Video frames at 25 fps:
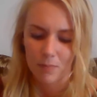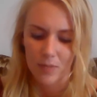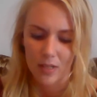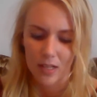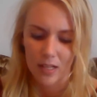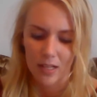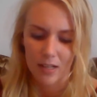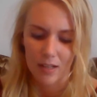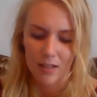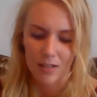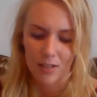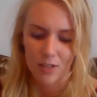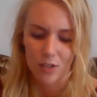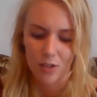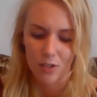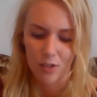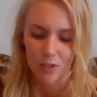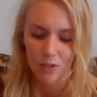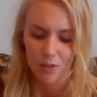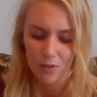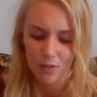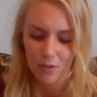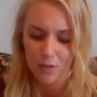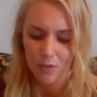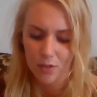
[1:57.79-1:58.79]

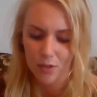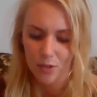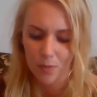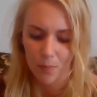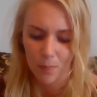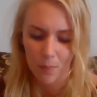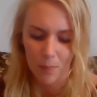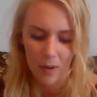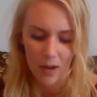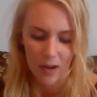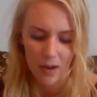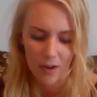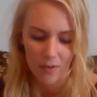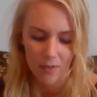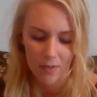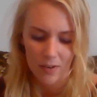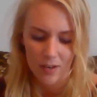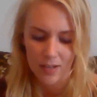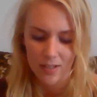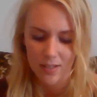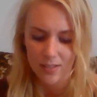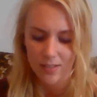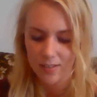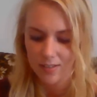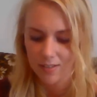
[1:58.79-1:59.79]
Toulouse,
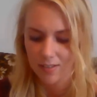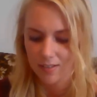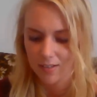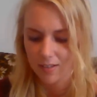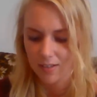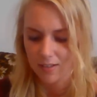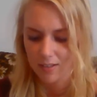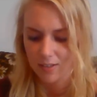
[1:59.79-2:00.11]
Paris,